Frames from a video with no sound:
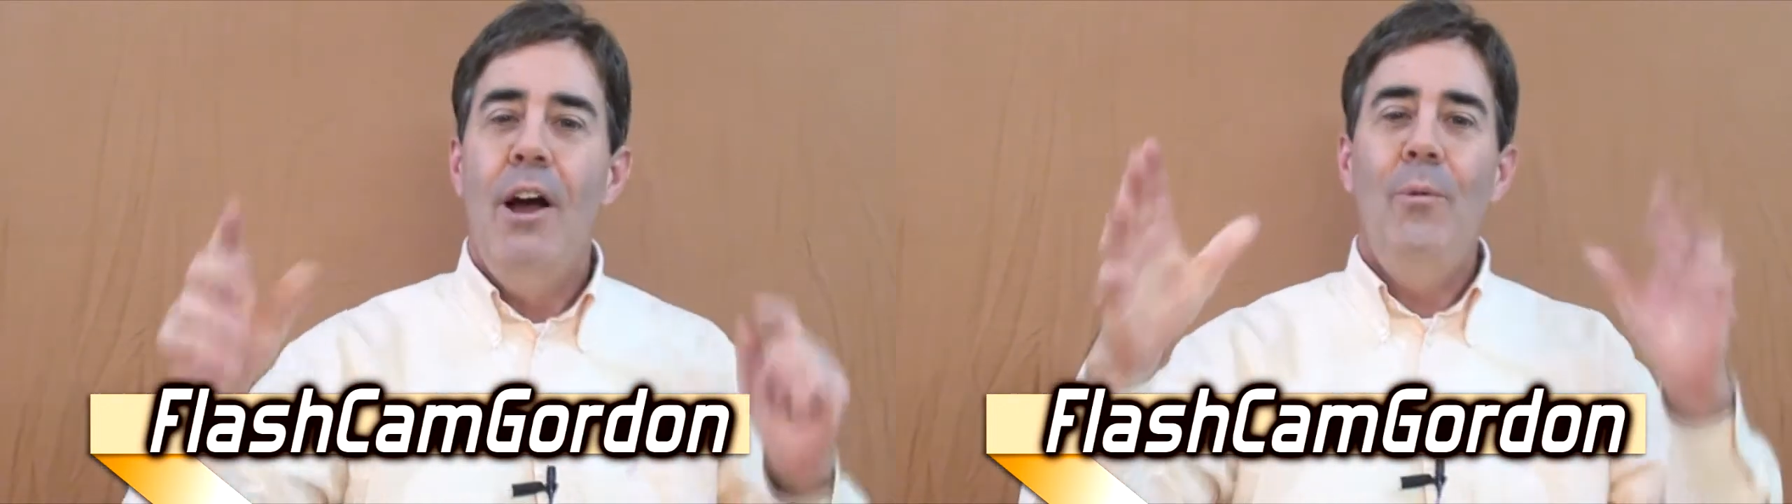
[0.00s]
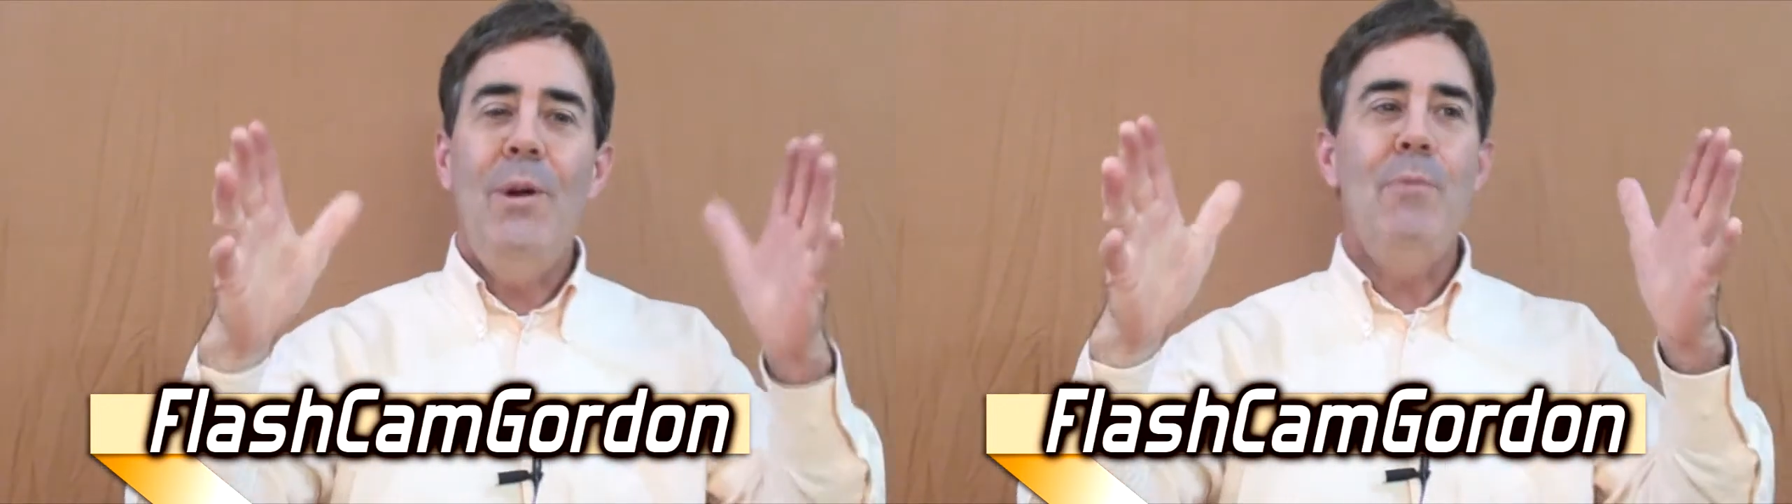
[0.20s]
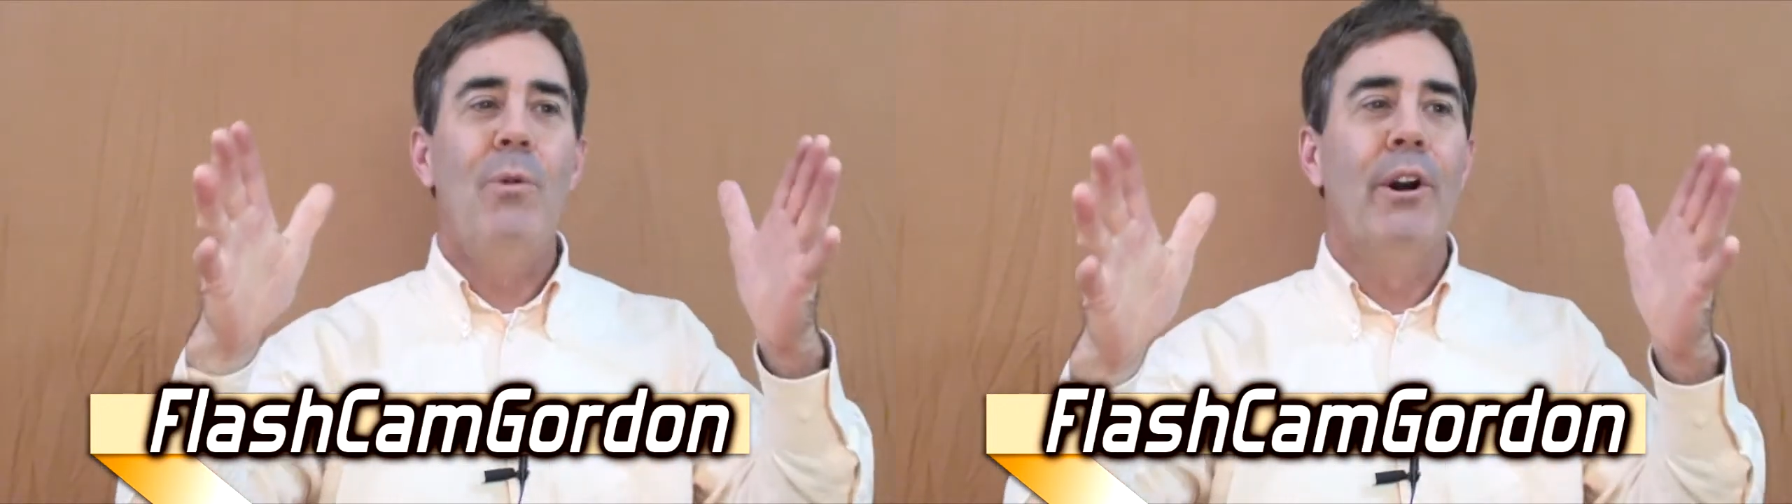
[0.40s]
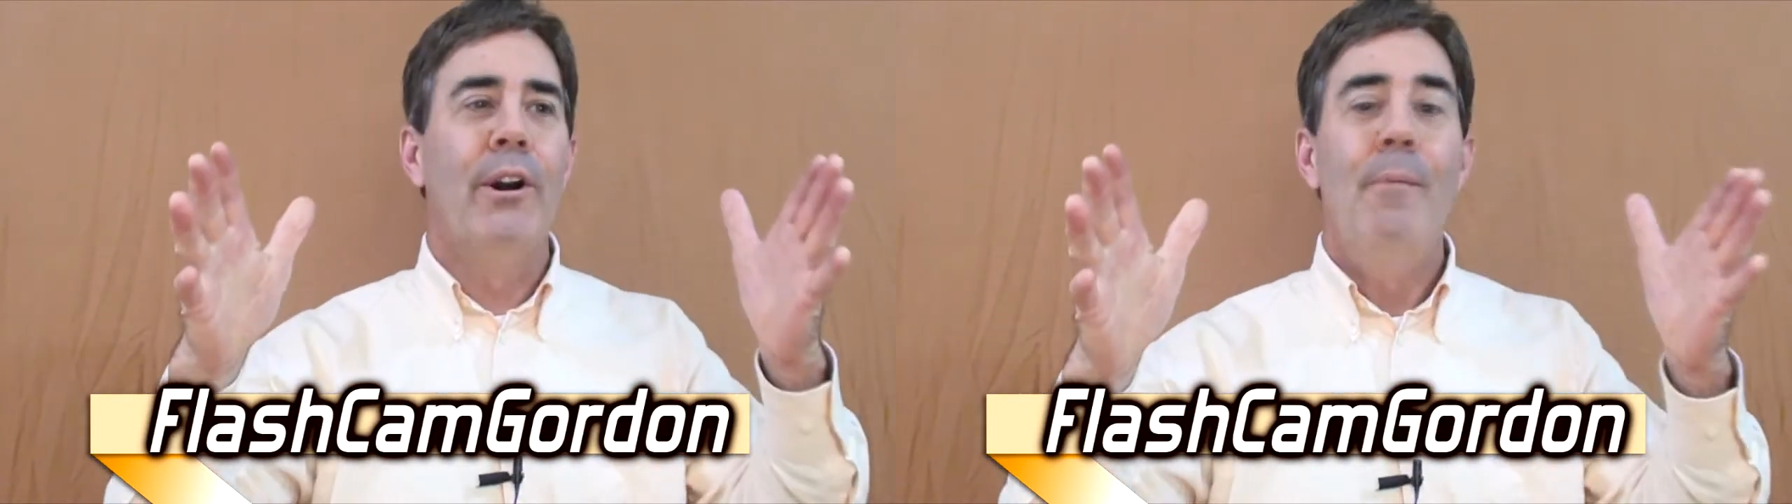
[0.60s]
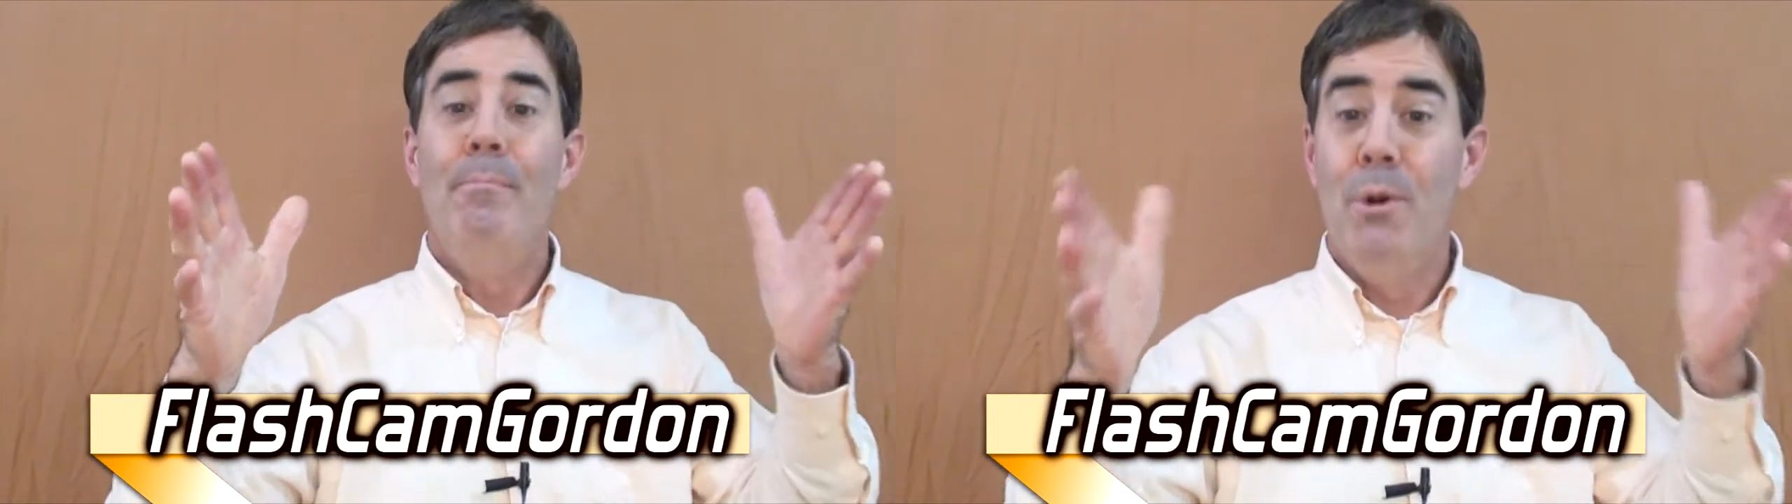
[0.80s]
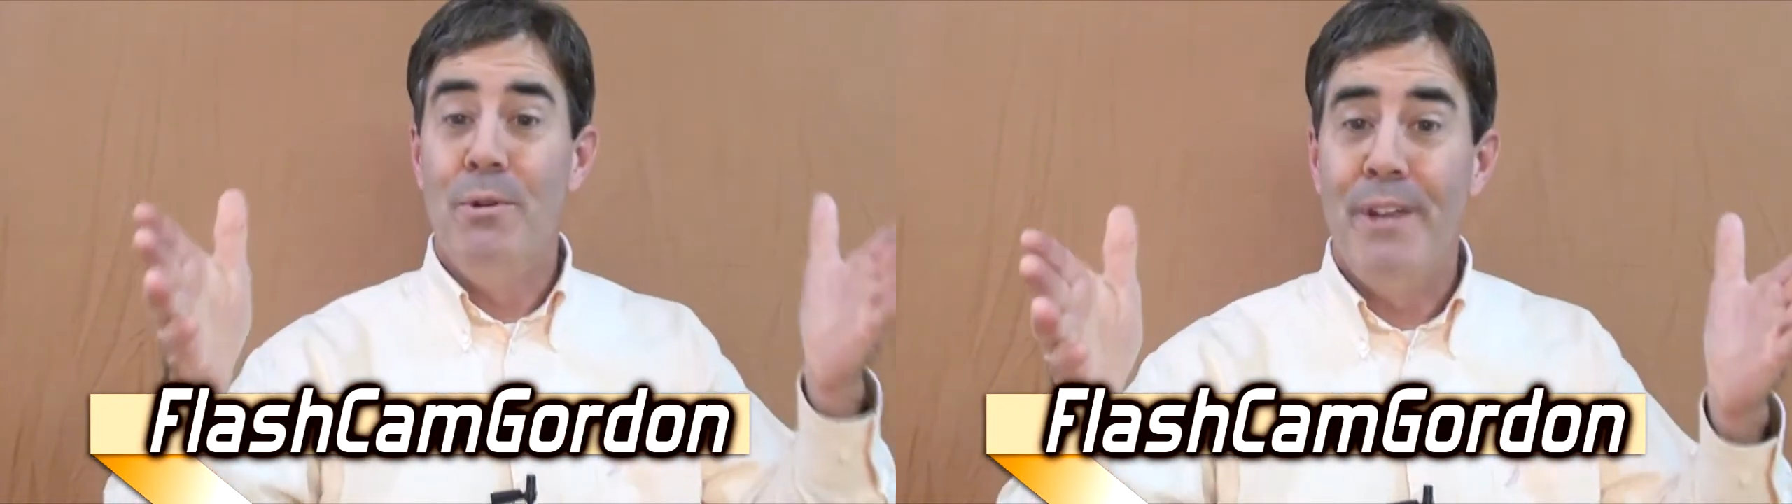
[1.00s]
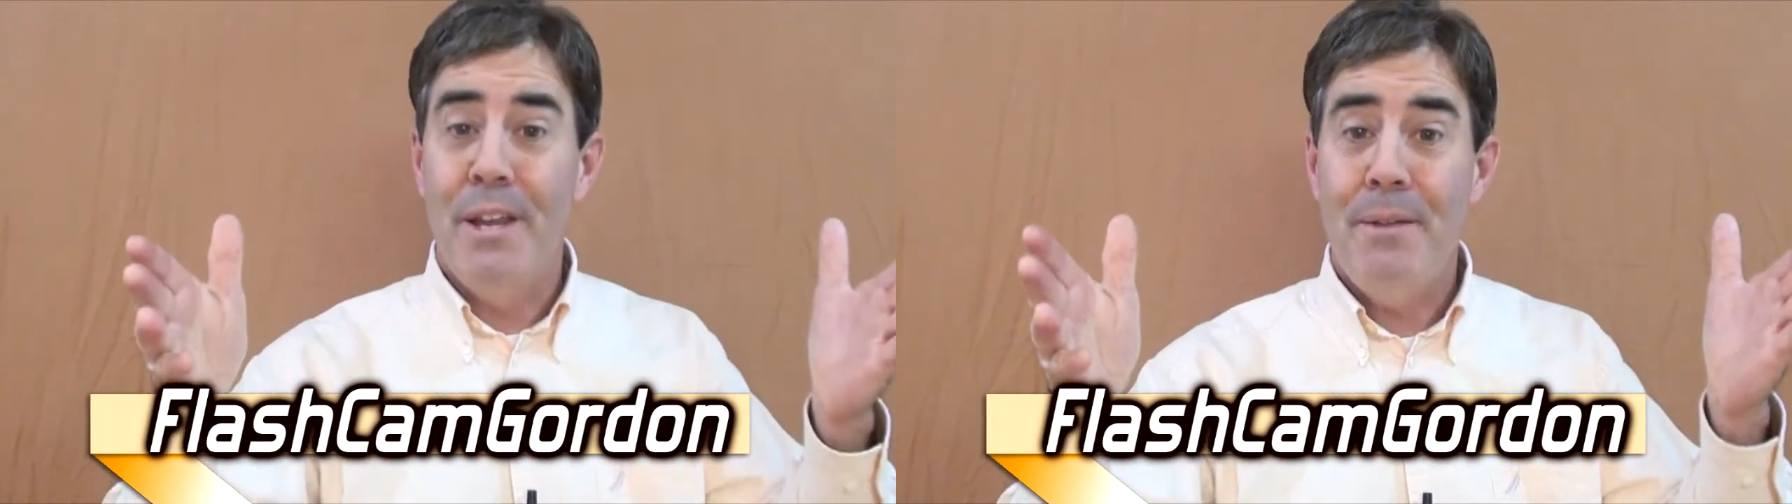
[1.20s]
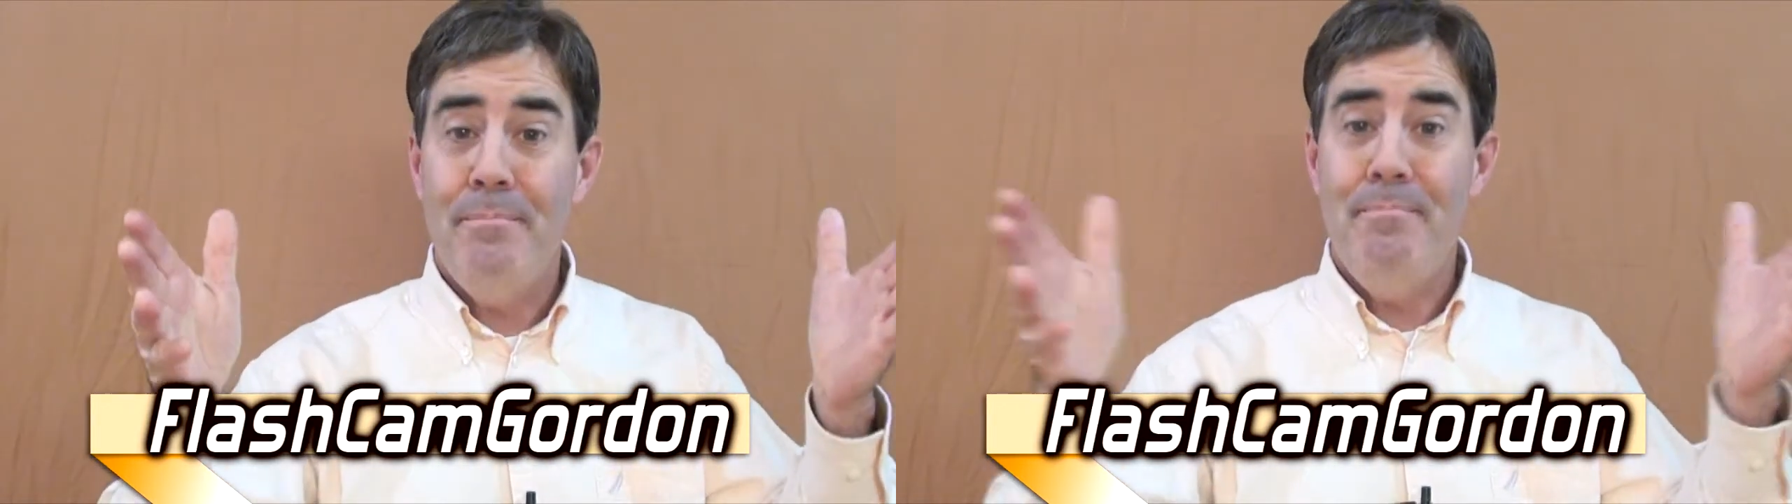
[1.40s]
we were
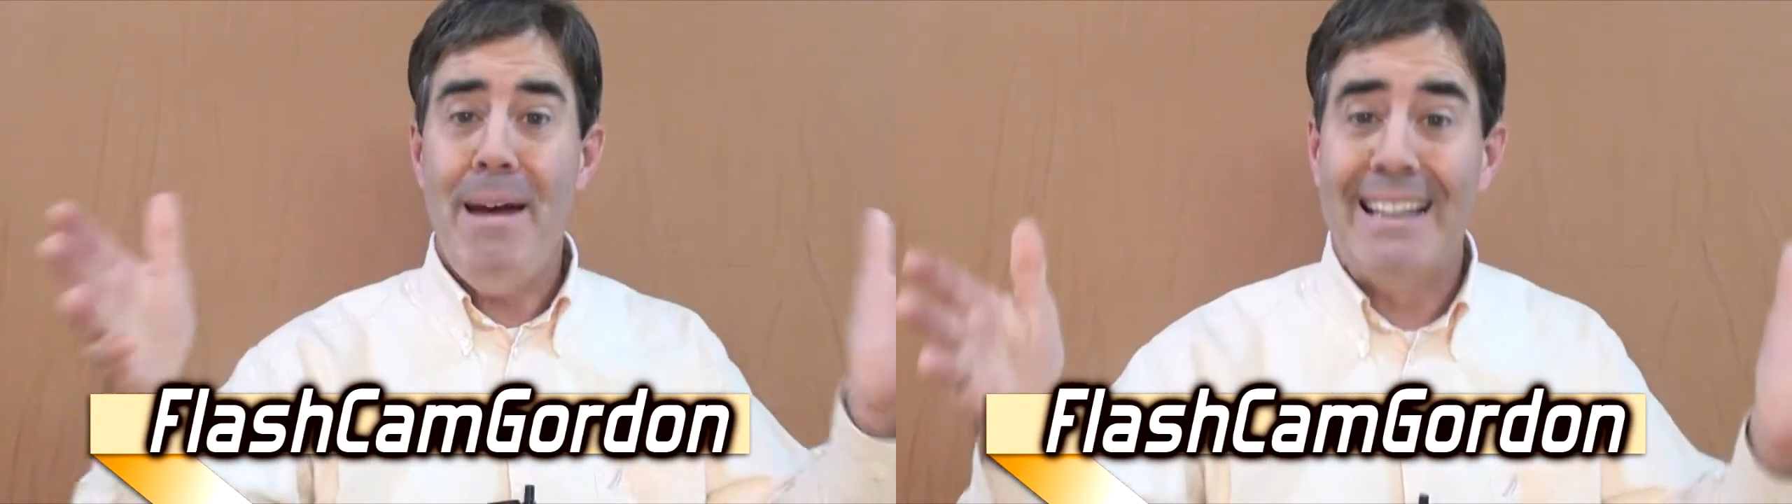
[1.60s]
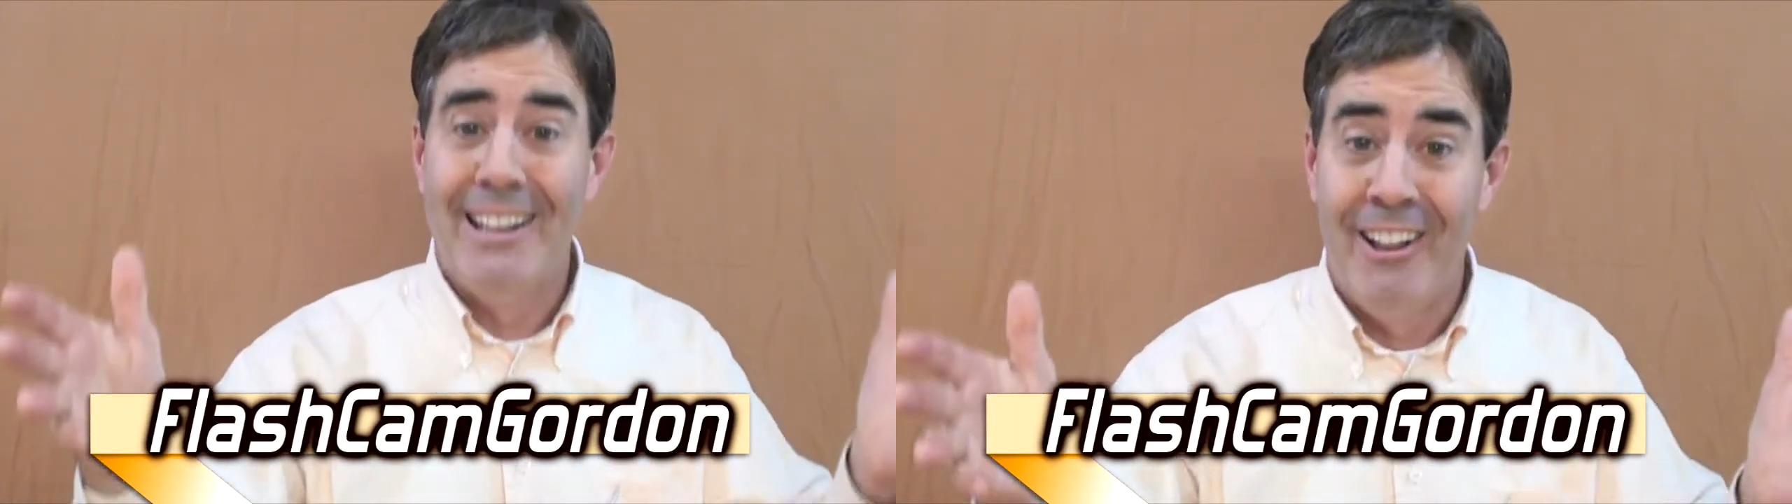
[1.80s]
moving metal.